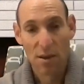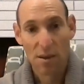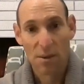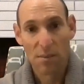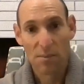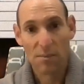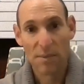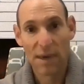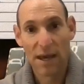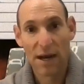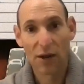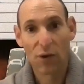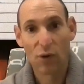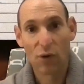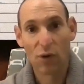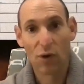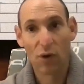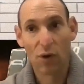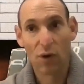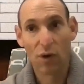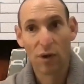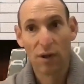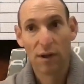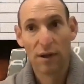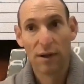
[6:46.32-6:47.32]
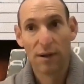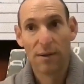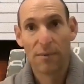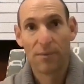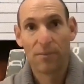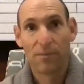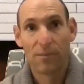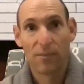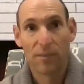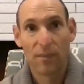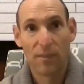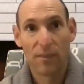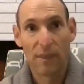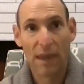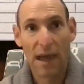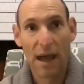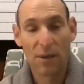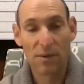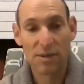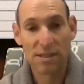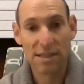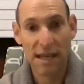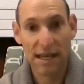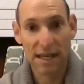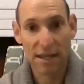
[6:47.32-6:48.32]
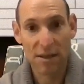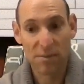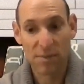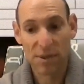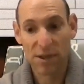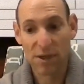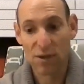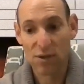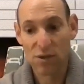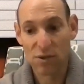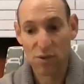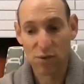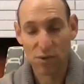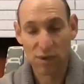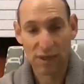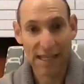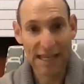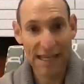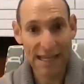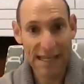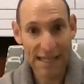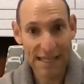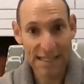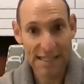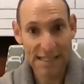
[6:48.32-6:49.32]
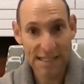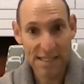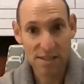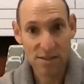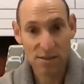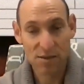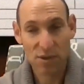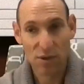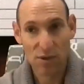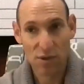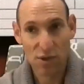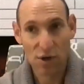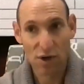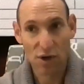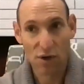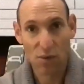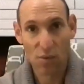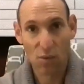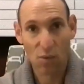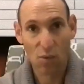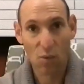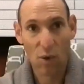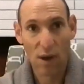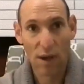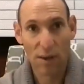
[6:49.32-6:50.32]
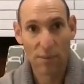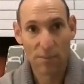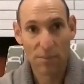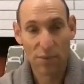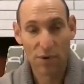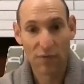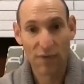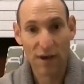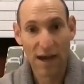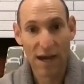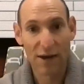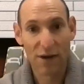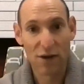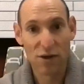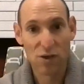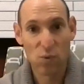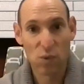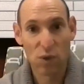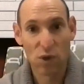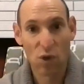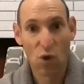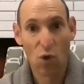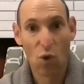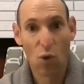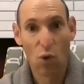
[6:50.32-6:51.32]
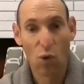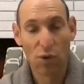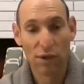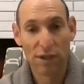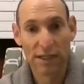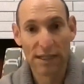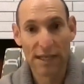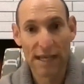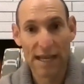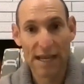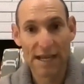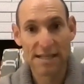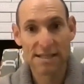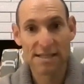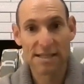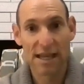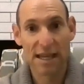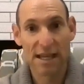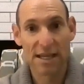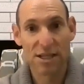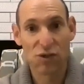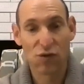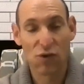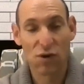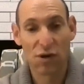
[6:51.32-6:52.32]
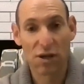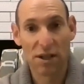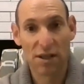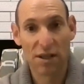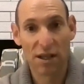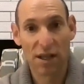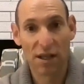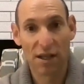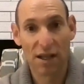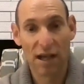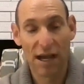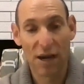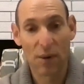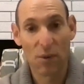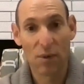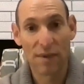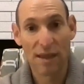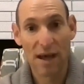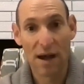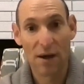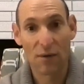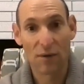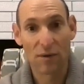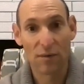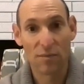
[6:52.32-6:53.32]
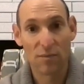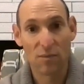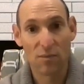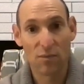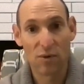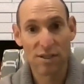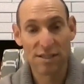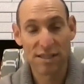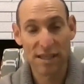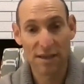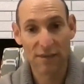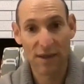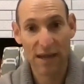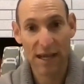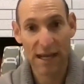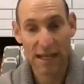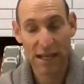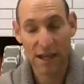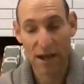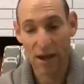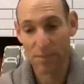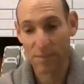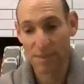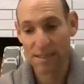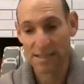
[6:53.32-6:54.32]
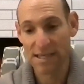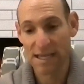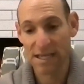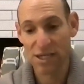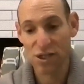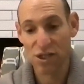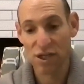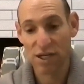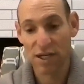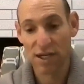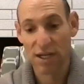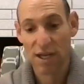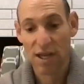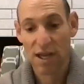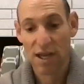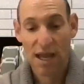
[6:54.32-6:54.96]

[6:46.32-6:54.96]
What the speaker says: medical outstanding bills or liens, those are what providers would hold in case they treated the client without receiving any compensation.